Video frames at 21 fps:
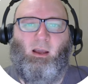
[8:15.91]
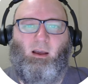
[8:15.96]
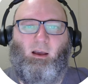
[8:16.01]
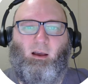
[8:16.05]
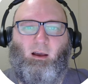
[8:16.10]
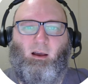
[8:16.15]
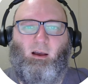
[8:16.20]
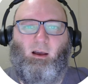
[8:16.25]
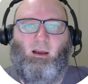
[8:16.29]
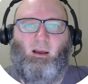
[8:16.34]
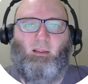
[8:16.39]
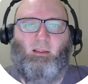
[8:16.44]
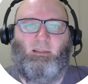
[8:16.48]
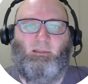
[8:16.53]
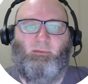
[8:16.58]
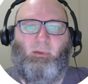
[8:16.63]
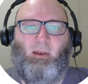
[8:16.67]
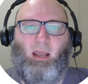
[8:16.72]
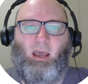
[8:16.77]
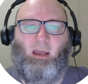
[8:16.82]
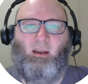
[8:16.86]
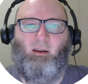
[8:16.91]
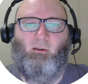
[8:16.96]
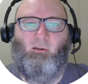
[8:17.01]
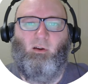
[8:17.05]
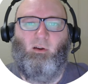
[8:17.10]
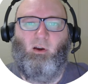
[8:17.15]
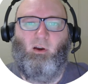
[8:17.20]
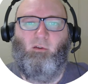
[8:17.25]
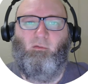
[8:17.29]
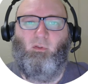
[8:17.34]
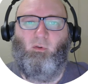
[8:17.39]
that's been added
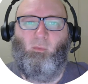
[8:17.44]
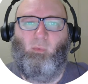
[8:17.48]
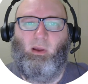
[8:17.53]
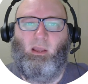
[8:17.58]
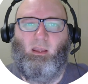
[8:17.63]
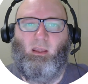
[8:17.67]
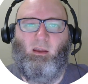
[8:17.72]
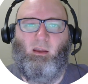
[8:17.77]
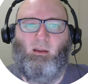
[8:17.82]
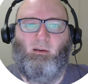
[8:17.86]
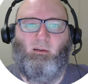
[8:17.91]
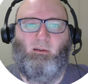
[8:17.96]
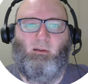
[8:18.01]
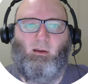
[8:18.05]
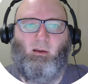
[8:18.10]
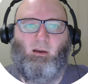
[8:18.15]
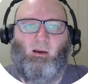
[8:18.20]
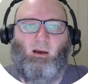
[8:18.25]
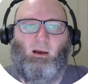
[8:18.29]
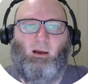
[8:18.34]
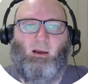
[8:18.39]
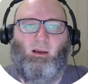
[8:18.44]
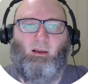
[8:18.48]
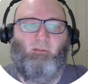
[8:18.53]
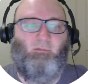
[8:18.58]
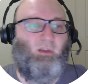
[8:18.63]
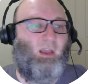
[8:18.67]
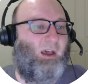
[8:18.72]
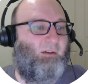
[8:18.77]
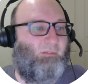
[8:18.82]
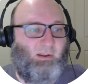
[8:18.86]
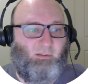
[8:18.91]
over the weekend. If
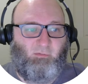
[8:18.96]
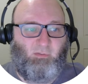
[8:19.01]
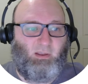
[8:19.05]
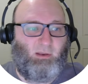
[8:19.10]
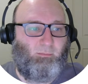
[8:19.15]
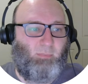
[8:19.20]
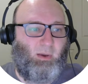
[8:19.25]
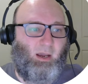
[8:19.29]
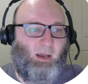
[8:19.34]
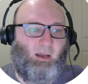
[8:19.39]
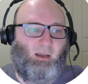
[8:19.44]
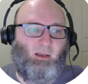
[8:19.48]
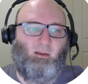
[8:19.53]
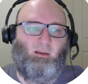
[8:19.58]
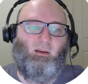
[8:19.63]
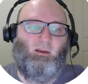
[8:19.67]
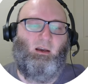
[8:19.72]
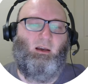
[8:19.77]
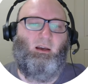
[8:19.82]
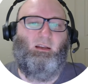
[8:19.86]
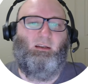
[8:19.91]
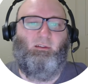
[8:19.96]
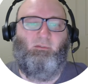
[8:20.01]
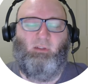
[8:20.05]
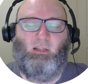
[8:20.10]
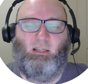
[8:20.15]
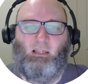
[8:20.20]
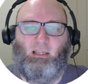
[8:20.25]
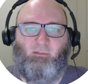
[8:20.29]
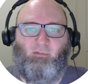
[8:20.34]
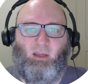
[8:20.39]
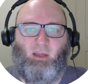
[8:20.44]
you have any feedback,
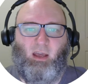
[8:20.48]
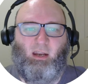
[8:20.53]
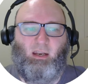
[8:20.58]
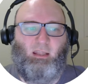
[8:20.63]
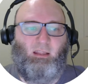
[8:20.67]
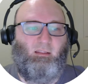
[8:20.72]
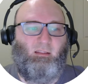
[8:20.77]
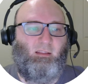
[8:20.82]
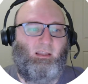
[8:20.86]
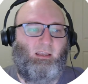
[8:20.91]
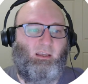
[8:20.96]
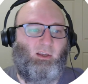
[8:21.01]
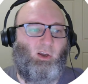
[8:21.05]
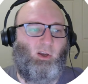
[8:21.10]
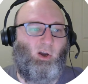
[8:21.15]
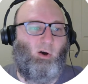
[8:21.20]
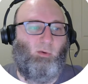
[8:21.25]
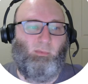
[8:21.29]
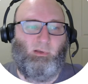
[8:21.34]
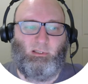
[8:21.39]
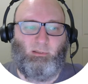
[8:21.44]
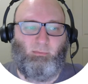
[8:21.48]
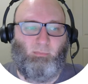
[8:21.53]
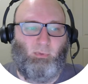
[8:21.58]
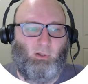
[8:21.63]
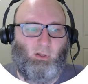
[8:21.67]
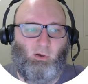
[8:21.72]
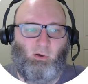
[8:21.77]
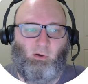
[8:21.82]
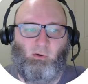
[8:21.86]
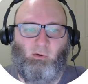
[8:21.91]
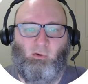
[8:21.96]
definitely leave that in the comments
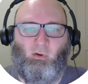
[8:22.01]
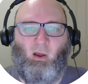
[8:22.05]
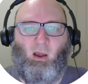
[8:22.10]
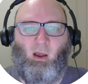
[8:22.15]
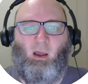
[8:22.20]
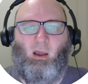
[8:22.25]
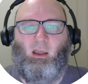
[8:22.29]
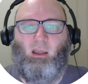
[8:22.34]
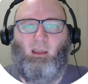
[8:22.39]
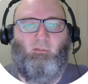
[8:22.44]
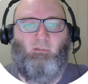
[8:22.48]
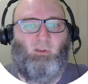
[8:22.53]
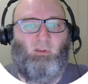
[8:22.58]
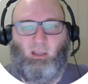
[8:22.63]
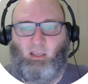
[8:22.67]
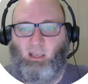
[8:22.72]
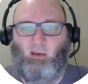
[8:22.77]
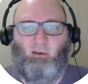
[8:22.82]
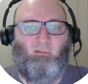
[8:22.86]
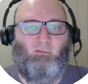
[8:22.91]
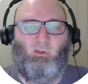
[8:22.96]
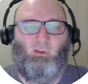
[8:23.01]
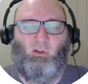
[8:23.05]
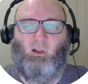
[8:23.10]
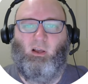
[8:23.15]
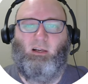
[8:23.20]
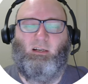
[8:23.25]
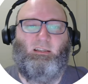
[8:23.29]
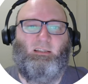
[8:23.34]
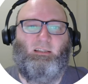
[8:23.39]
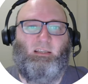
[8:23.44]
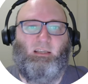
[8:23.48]
below. If you'd
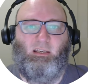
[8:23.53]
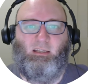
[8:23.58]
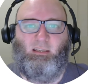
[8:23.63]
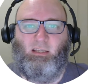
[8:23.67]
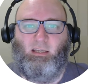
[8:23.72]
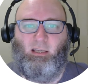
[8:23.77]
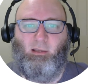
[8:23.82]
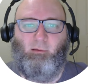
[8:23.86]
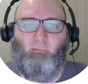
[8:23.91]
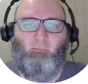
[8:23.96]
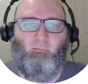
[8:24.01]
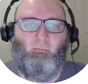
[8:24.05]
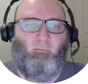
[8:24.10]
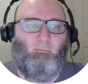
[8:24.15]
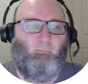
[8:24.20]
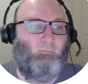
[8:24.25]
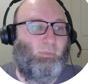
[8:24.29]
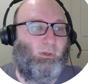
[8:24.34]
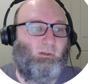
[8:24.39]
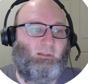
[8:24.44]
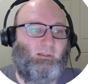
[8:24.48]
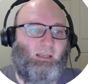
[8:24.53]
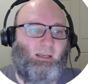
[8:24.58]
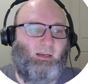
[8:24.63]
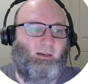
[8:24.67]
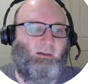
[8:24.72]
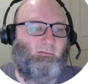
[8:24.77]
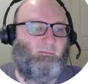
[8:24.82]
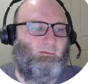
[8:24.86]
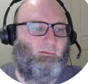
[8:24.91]
like to see a team built out,